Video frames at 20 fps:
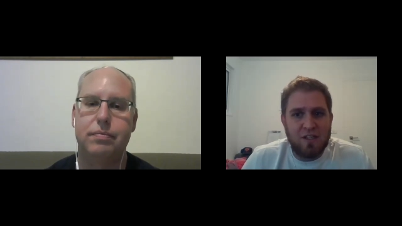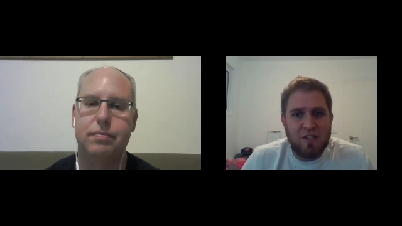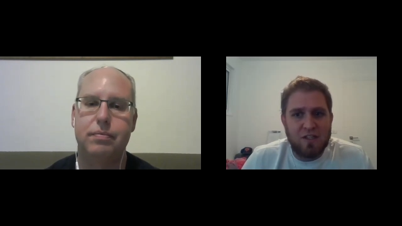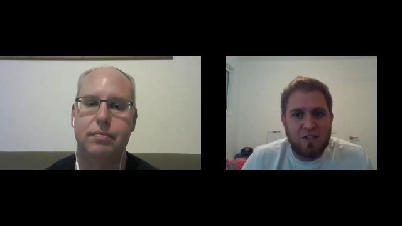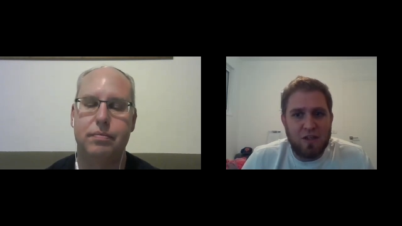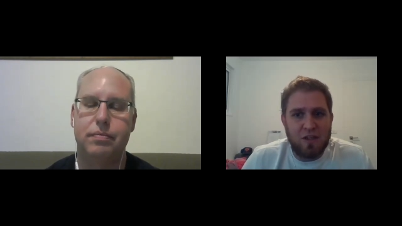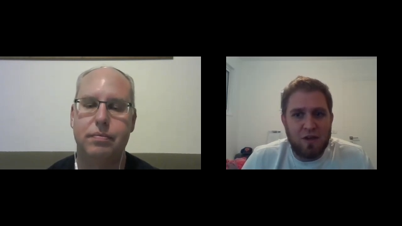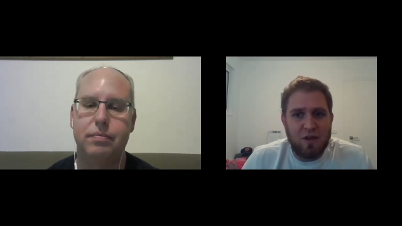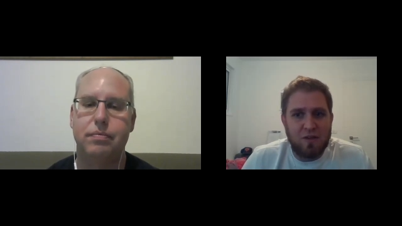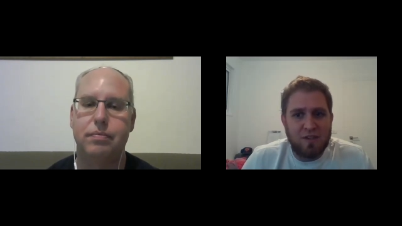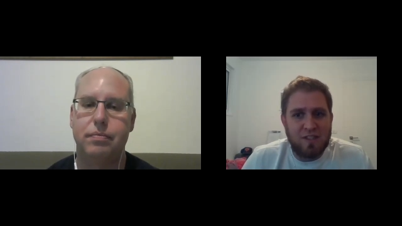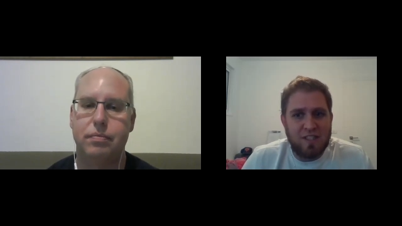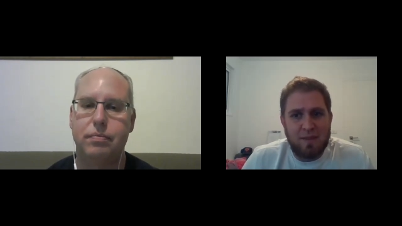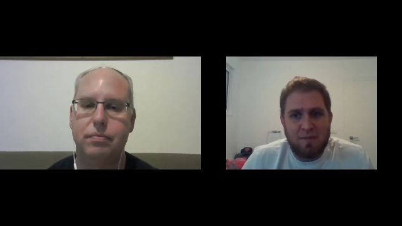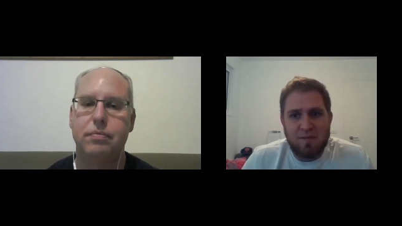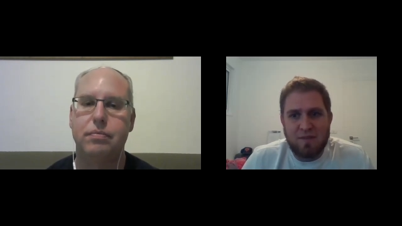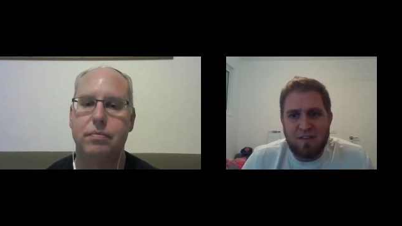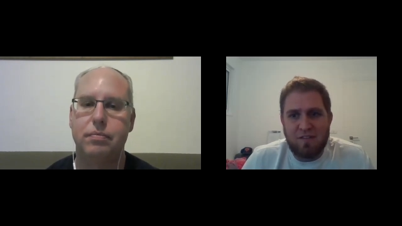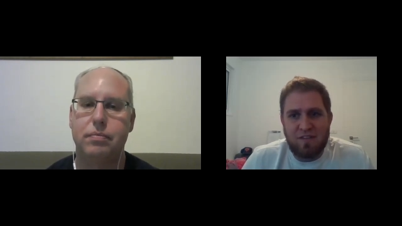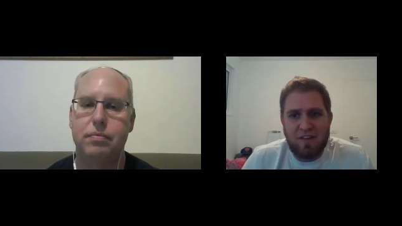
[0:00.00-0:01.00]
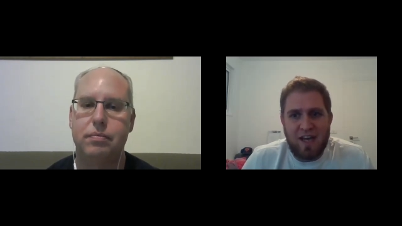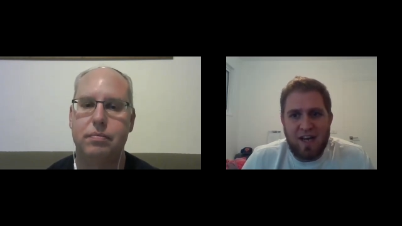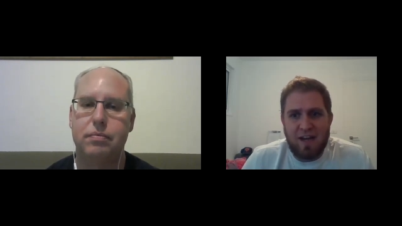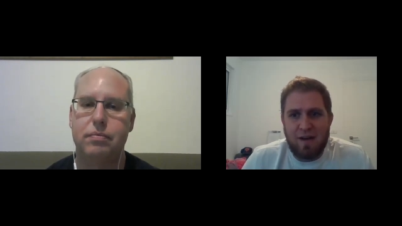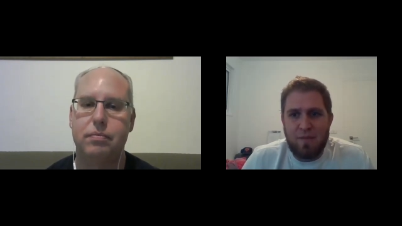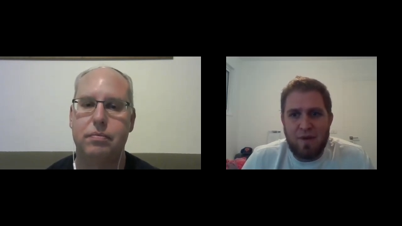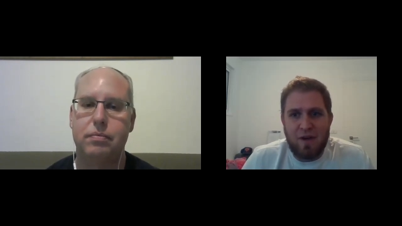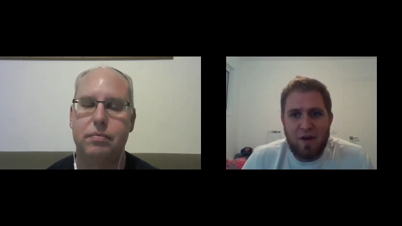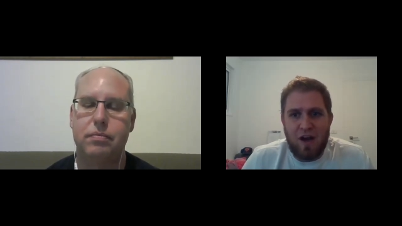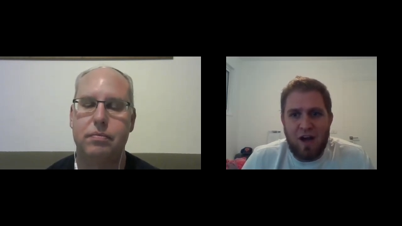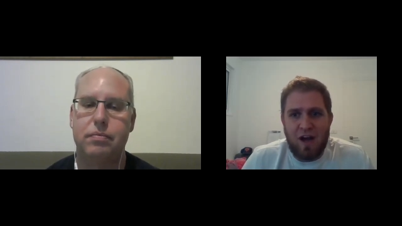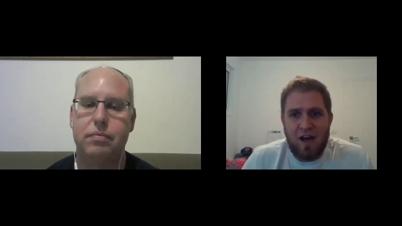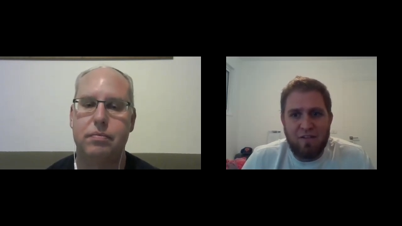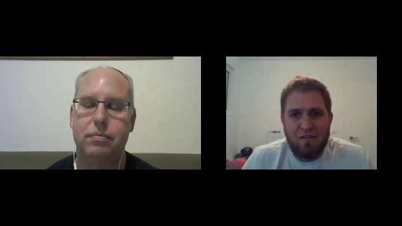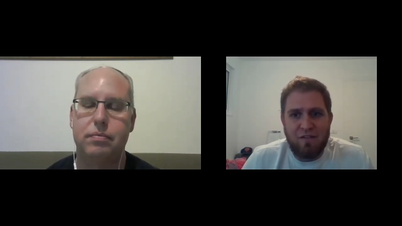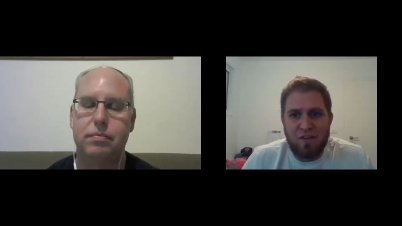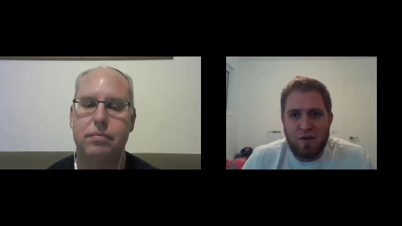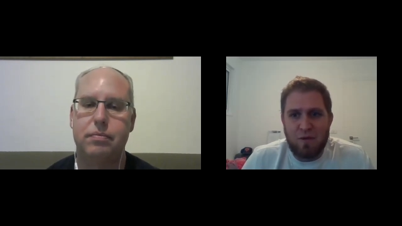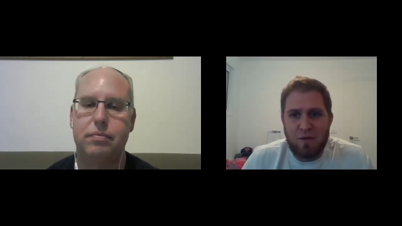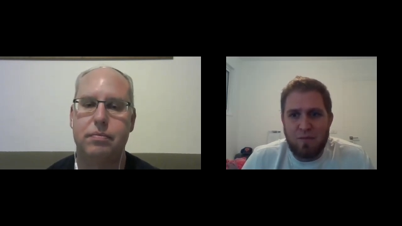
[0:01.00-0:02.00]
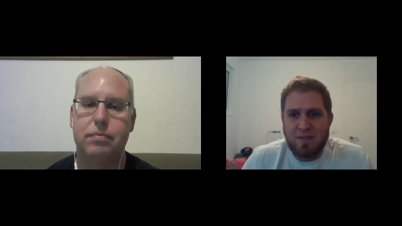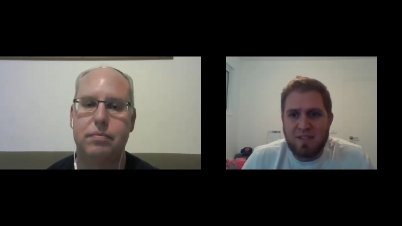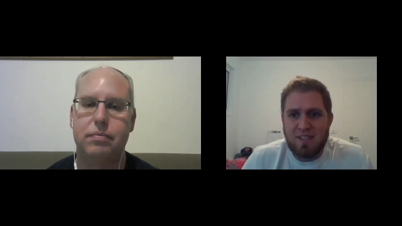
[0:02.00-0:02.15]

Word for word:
Speaker 1: So teams have kind of been off, you know,